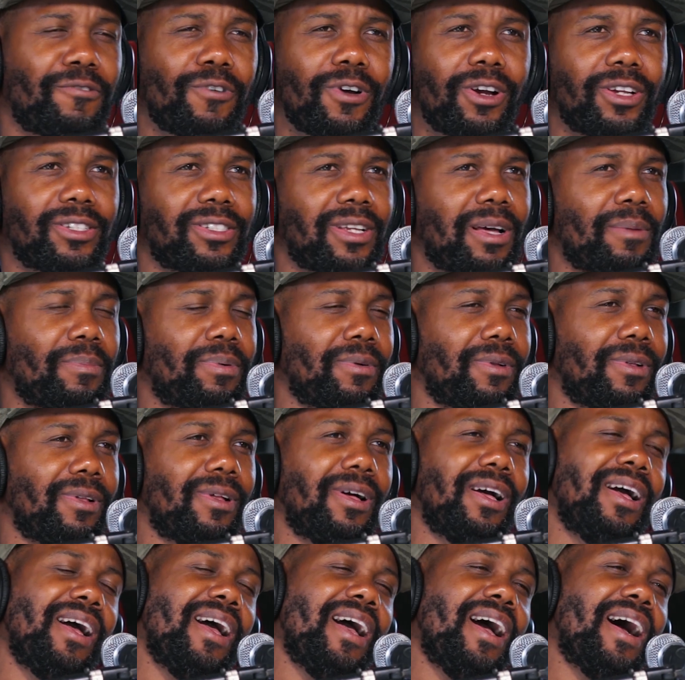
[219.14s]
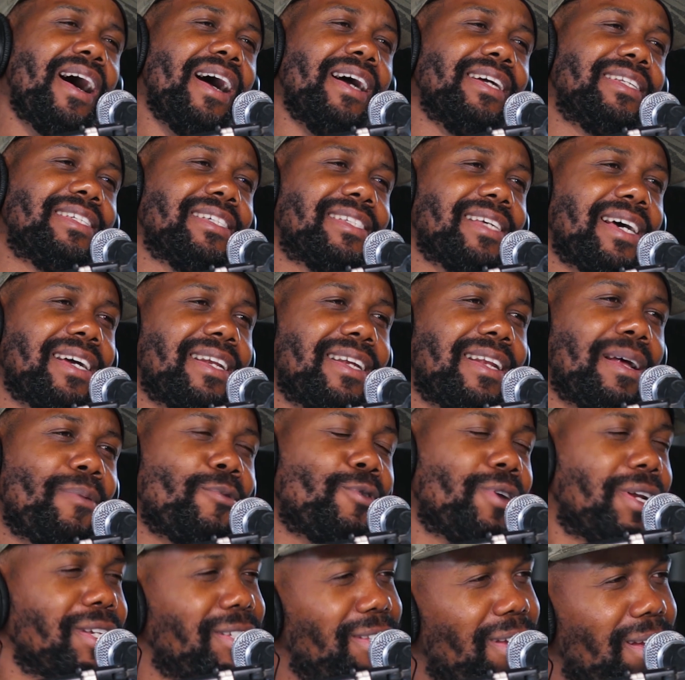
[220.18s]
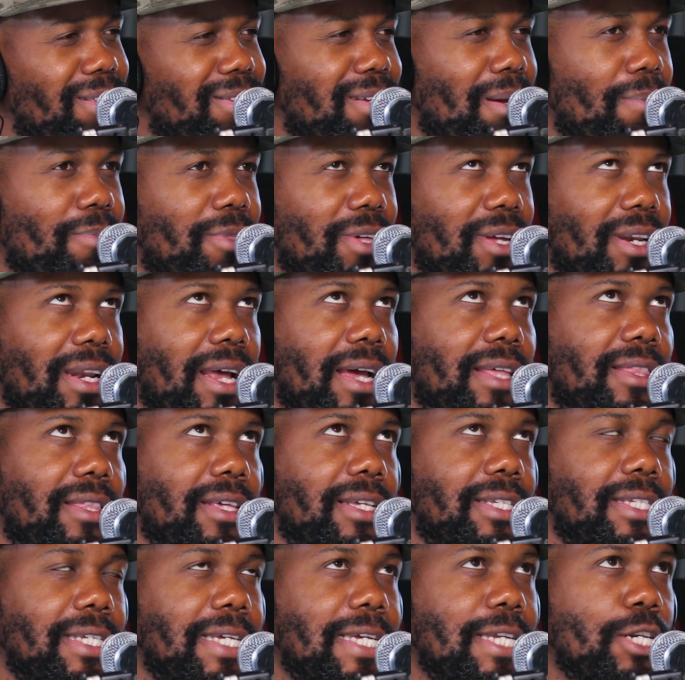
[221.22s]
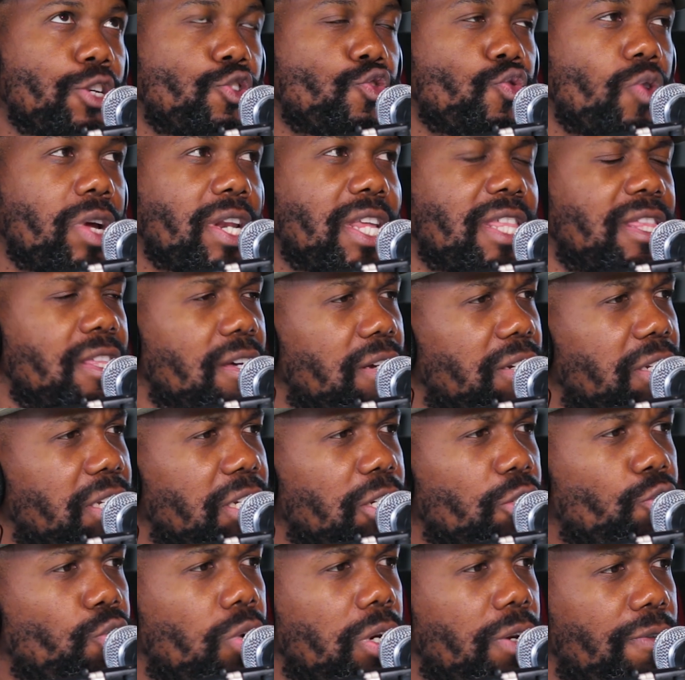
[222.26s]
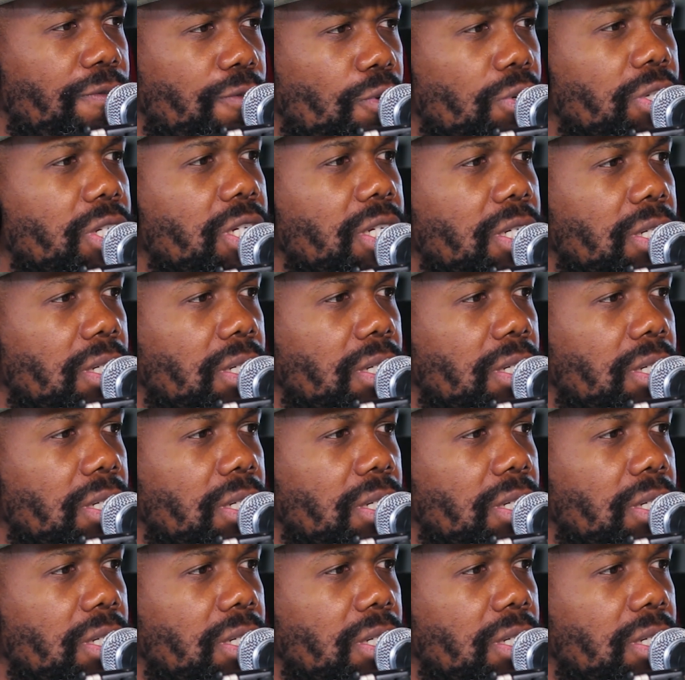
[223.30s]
I had checked after a while that she had been running her channel.